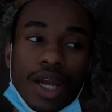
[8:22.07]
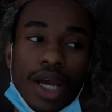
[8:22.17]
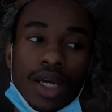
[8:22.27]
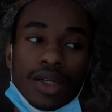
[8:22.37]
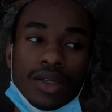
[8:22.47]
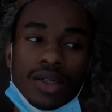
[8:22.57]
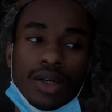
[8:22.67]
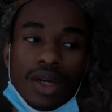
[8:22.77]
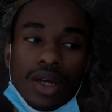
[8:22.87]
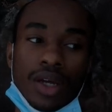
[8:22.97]
And
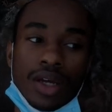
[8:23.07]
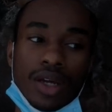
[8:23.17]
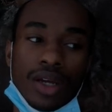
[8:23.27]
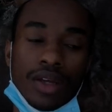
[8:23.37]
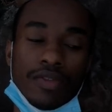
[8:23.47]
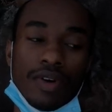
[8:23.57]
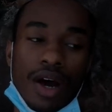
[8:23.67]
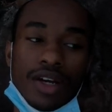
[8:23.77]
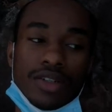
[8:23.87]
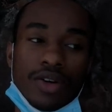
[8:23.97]
if
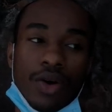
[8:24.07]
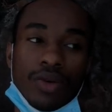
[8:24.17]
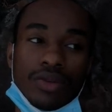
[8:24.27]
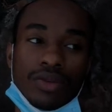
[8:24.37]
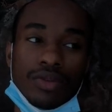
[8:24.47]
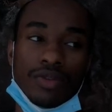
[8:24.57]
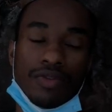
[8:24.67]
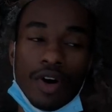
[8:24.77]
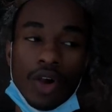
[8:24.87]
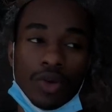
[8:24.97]
I don't
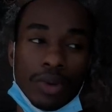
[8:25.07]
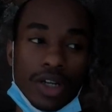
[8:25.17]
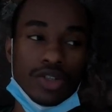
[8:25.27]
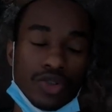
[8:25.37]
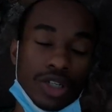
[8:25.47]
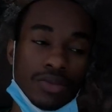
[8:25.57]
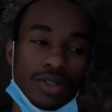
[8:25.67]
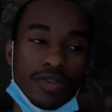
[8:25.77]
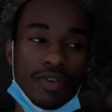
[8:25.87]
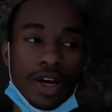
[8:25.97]
follow my
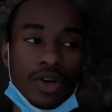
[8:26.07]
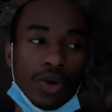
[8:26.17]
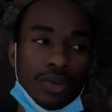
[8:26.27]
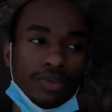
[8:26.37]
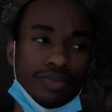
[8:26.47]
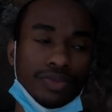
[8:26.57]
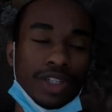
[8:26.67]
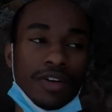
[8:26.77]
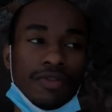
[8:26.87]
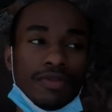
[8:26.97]
dreams, if I don't,
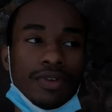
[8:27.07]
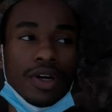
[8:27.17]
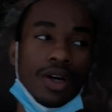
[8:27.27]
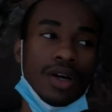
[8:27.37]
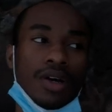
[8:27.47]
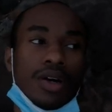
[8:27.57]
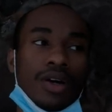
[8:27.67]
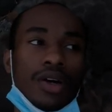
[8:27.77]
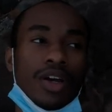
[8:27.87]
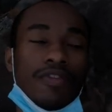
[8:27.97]
not,
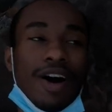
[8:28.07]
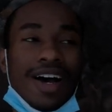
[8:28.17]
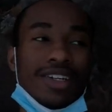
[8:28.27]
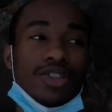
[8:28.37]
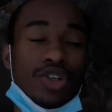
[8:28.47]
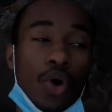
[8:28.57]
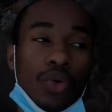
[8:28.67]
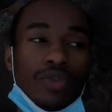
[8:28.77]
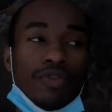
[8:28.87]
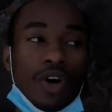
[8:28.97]
if I
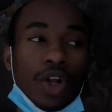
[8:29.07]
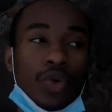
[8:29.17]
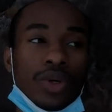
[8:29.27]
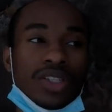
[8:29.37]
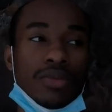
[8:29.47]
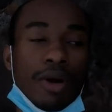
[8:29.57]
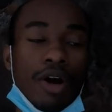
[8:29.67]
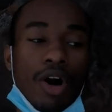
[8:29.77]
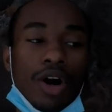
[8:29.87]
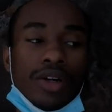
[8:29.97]
don't follow what's in my
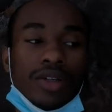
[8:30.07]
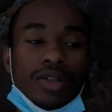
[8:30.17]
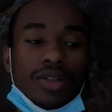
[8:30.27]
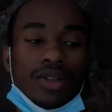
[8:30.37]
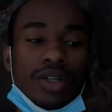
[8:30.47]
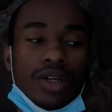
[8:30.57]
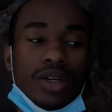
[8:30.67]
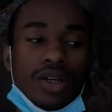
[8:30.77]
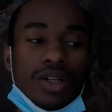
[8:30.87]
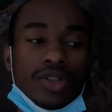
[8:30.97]
heart
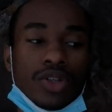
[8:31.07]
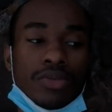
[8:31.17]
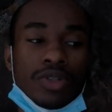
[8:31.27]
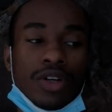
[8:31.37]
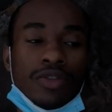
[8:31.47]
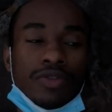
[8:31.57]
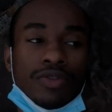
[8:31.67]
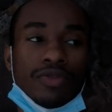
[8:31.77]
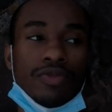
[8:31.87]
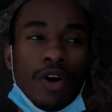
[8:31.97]
in terms of
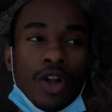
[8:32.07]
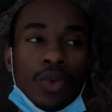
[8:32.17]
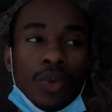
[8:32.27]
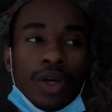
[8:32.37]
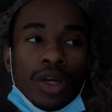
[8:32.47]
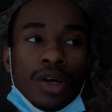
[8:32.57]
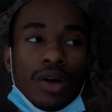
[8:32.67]
following,